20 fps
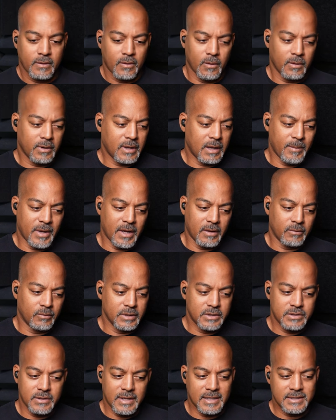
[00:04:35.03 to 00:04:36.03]
Hulk came out?
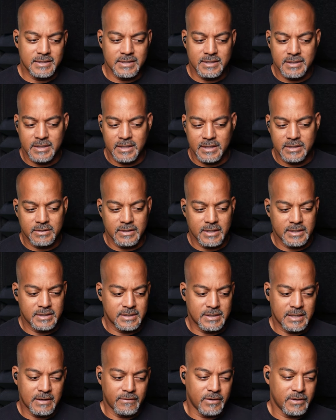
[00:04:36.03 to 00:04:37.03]
What, 2006,
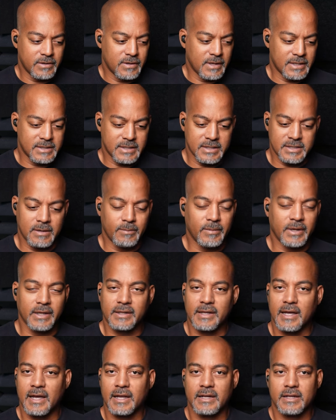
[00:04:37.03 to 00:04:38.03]
2007 or 2008? Something
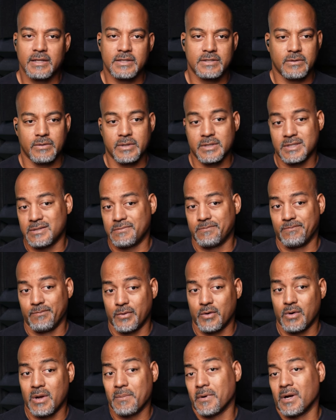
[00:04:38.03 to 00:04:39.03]
like that. And so it's
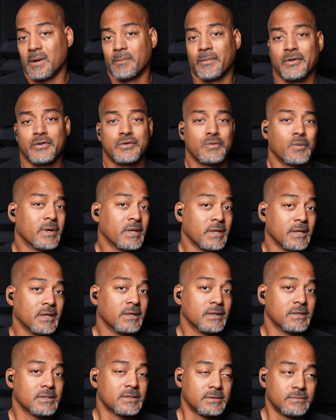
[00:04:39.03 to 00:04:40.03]
creeping up on 20
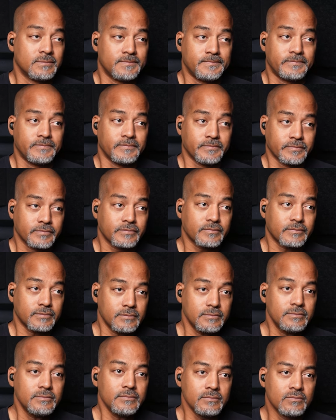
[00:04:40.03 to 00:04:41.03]
years.
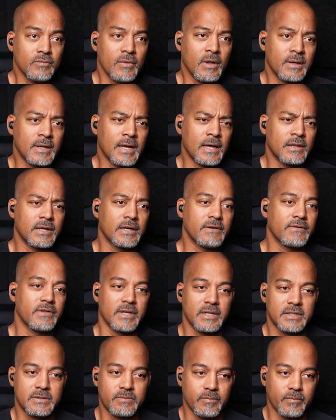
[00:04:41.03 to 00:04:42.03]
And now that
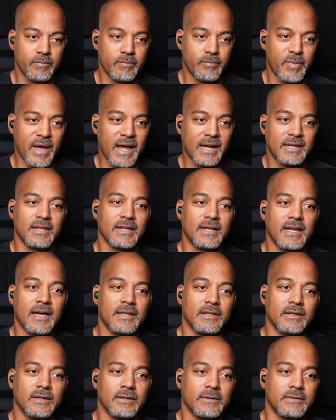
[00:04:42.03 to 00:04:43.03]
everything's back
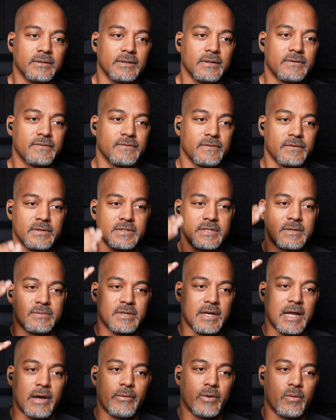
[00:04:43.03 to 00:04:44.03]
together, it seems
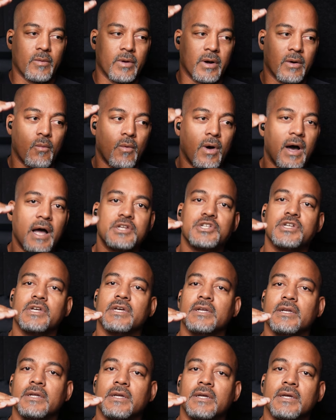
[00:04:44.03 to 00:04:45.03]
like I would want to watch
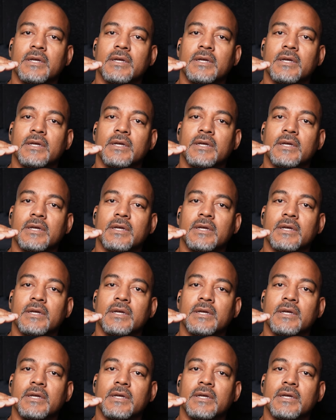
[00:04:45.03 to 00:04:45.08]
it